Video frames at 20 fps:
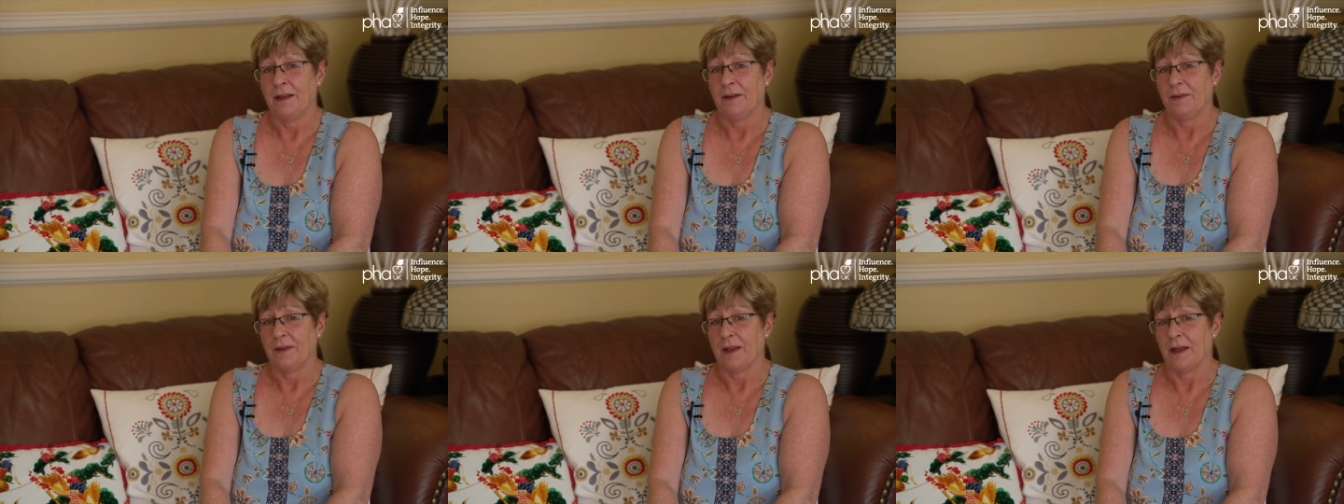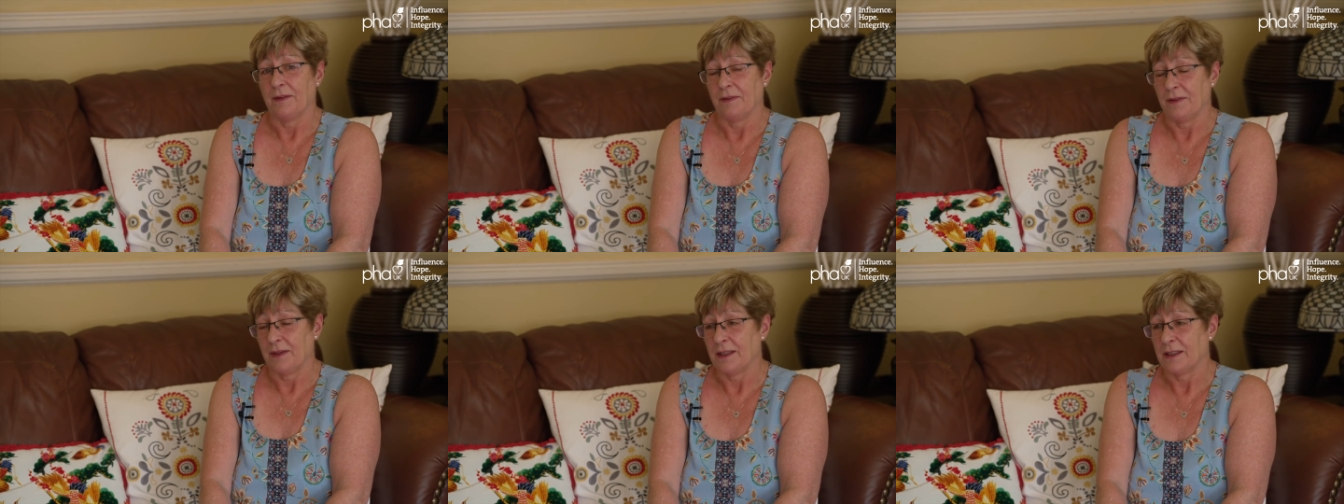
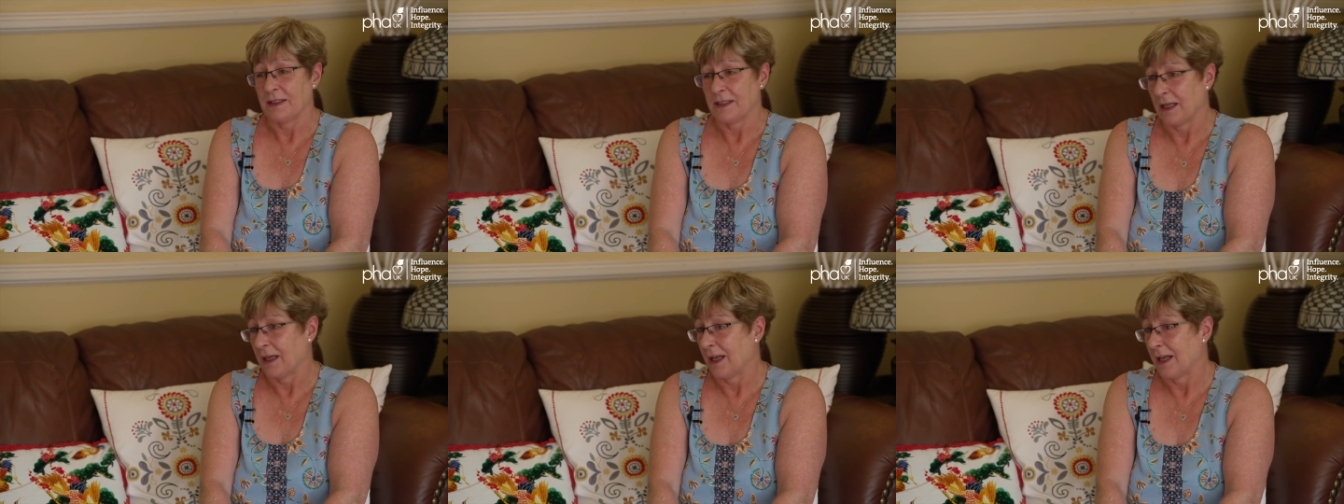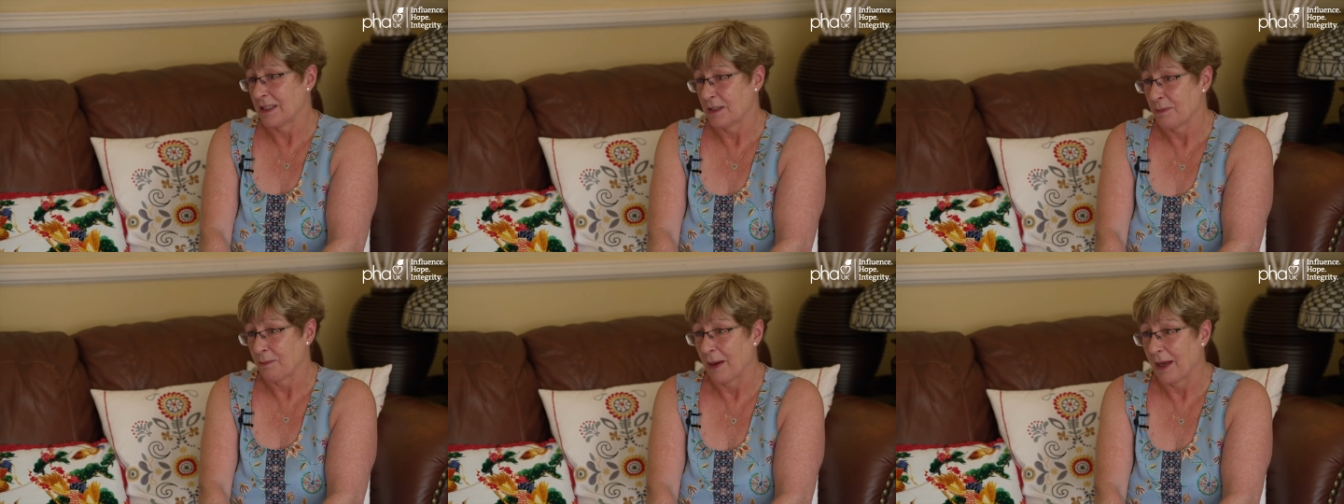that's the
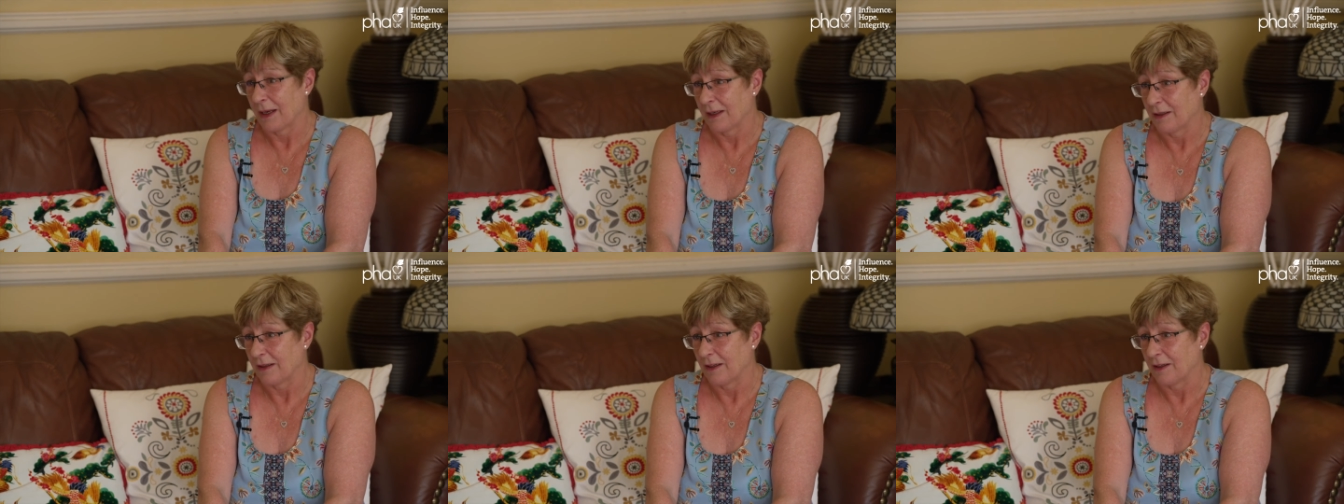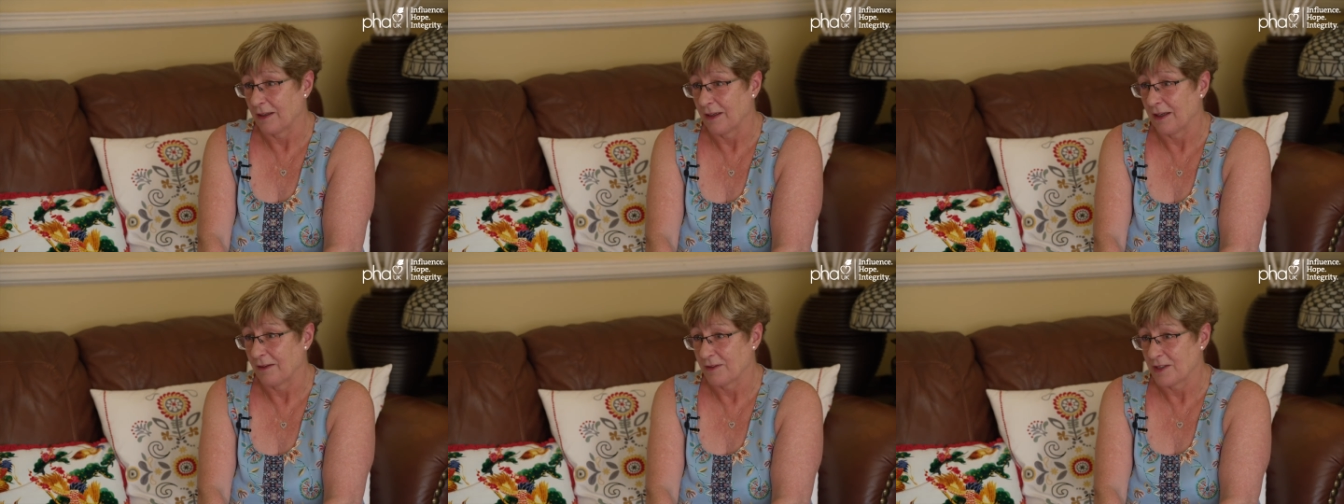last battle
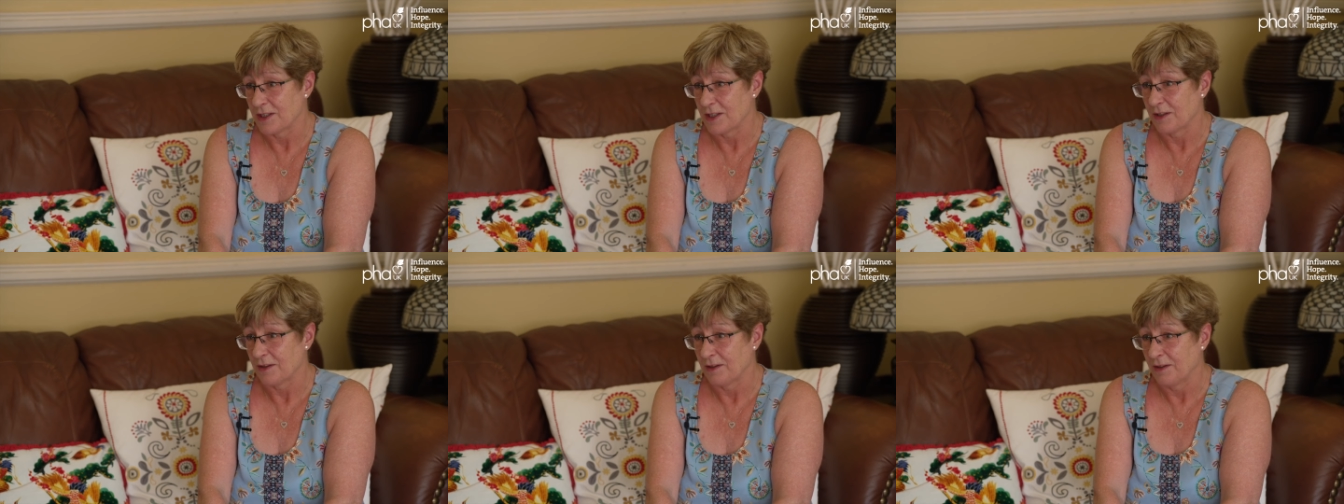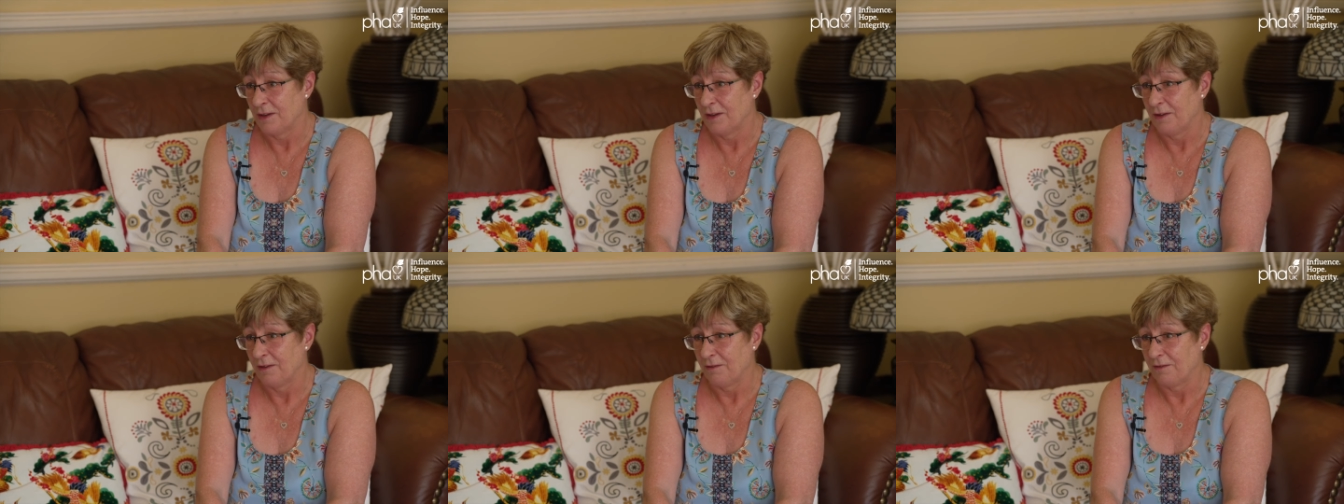I'll have to
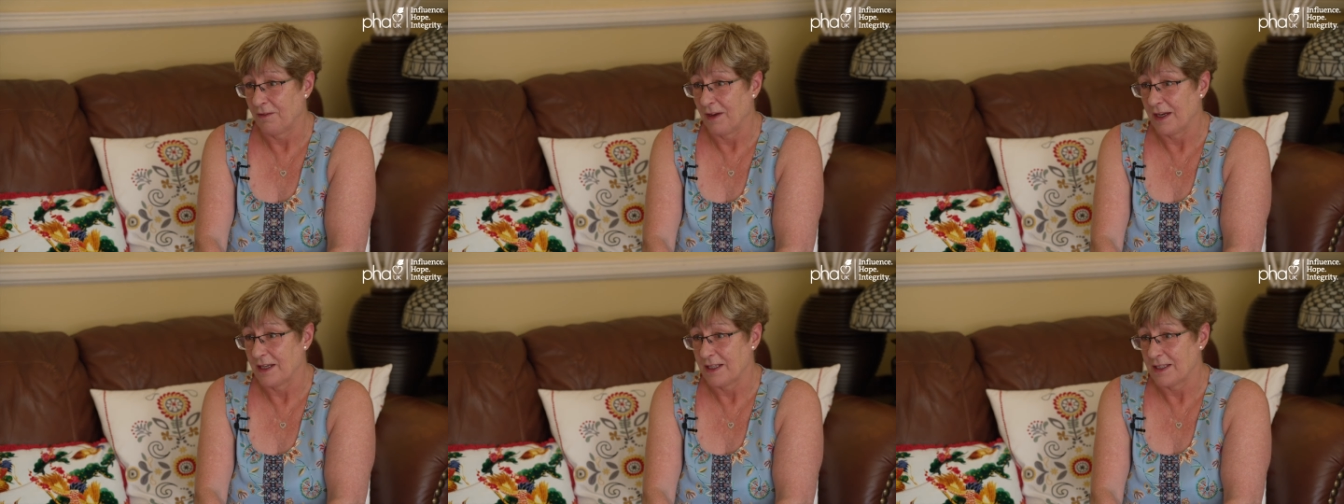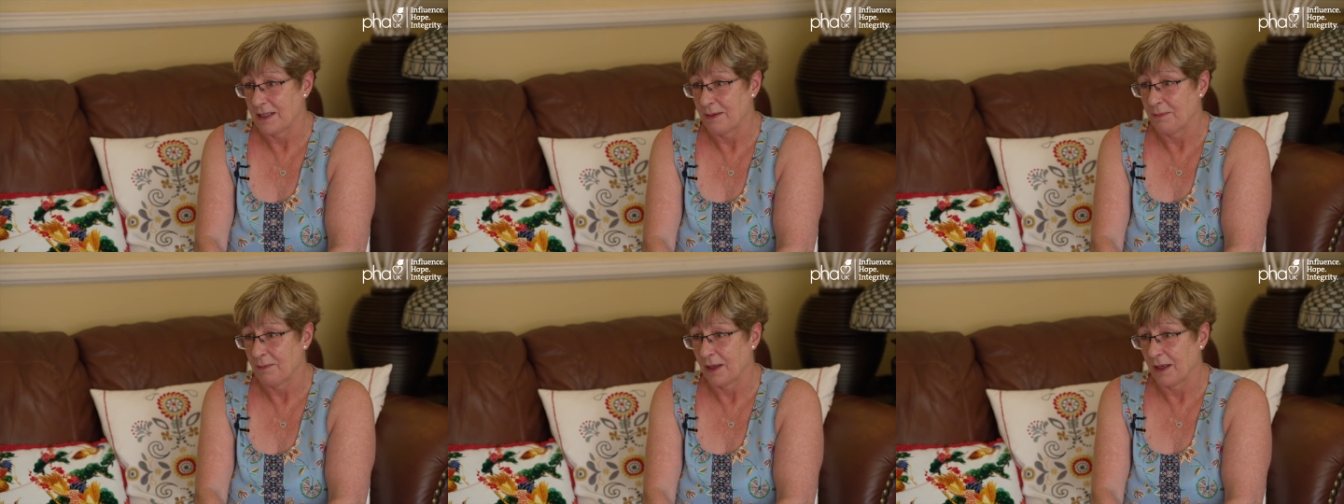face
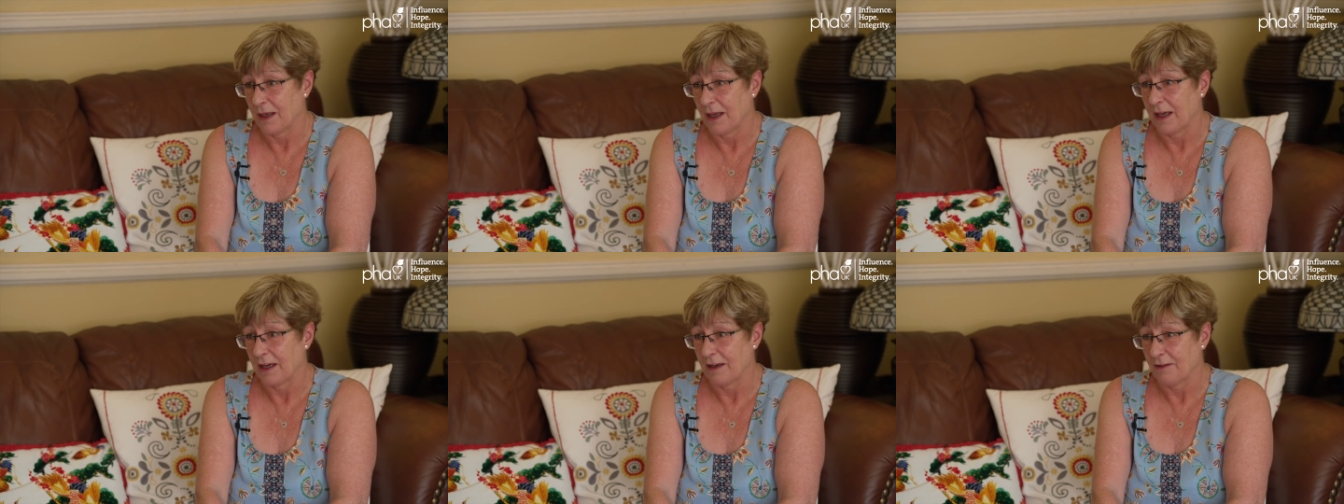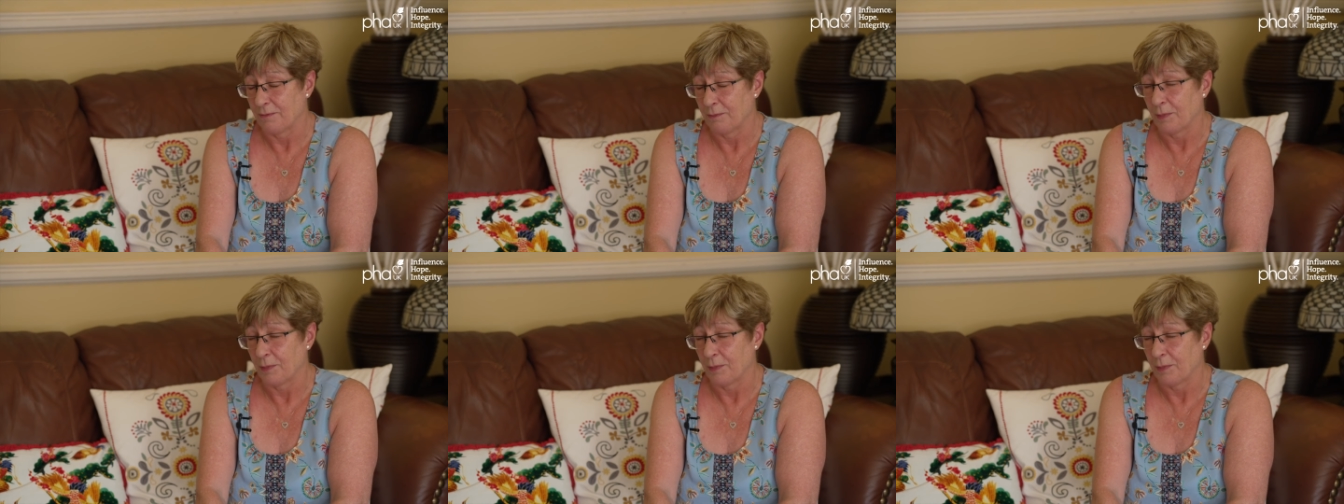in my life.